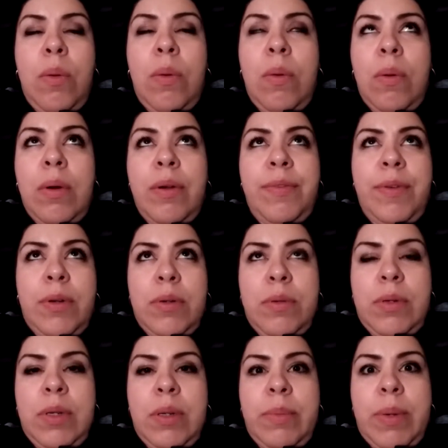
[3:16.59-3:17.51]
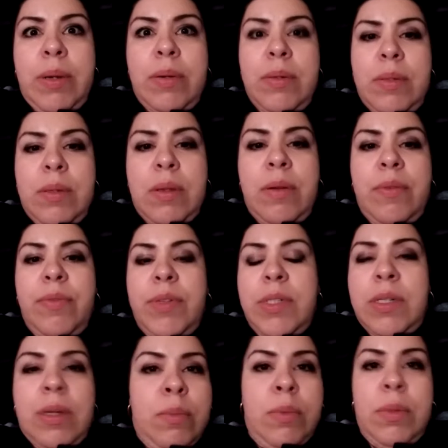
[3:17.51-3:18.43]
or if you're doing it by yourself,
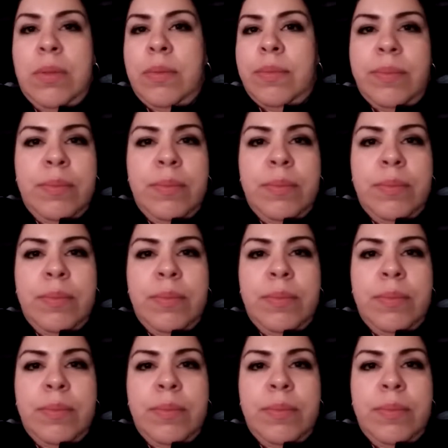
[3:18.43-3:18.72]
which I would